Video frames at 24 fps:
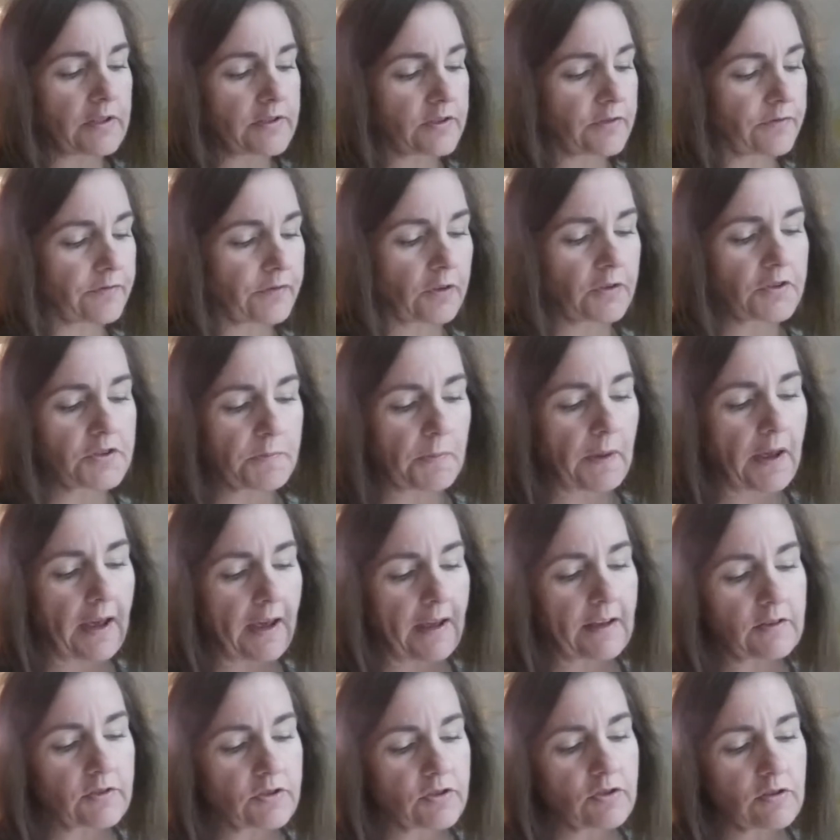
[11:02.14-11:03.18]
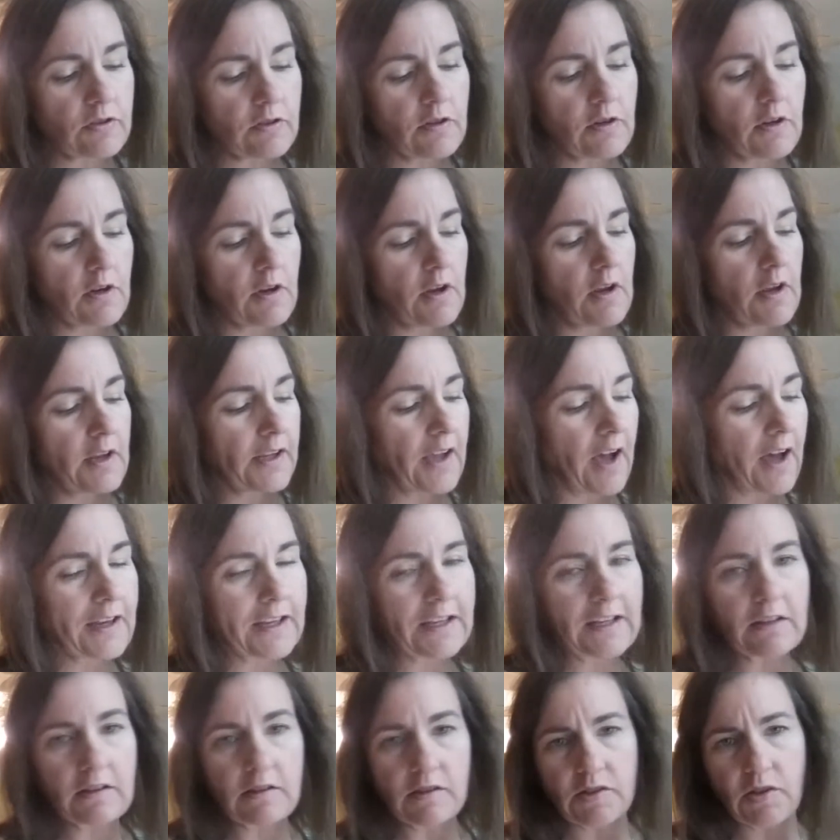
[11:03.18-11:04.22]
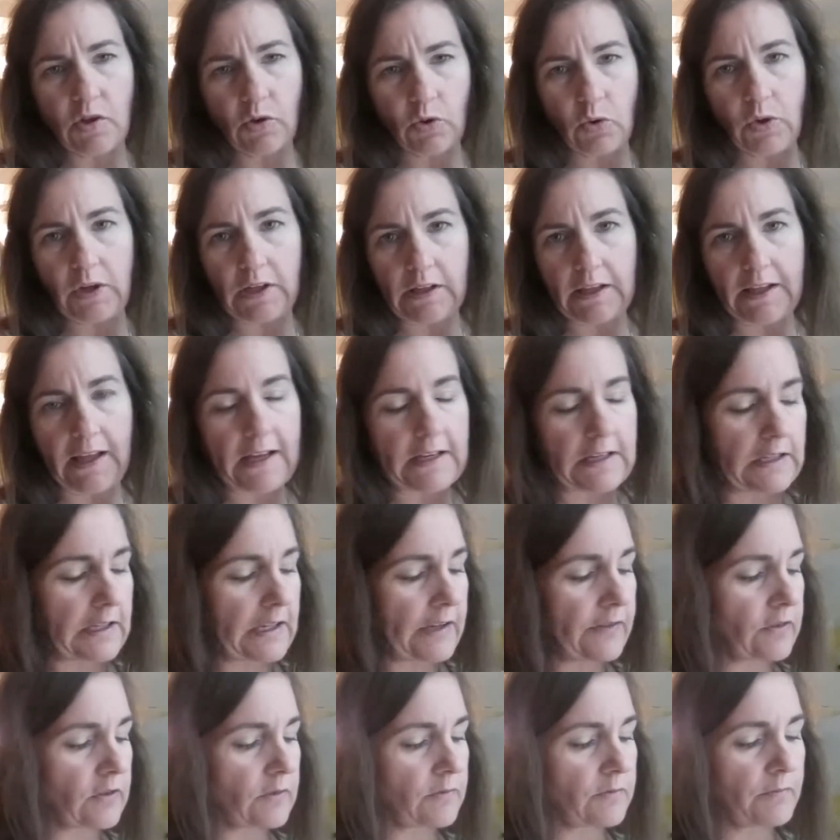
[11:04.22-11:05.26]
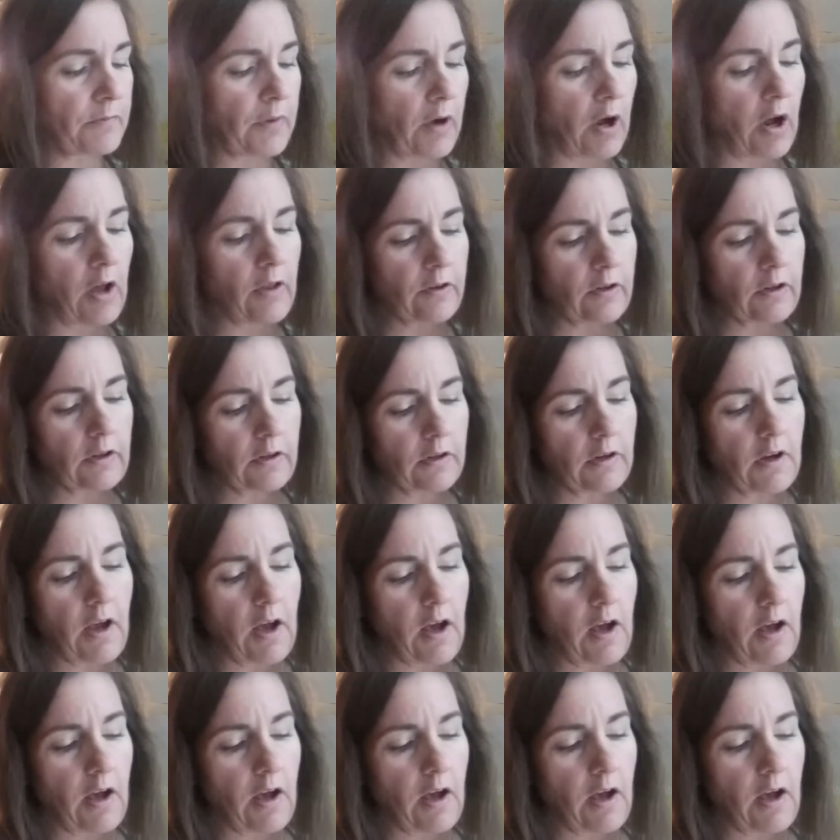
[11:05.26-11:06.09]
because the first batch got eaten so quickly I didn't even bother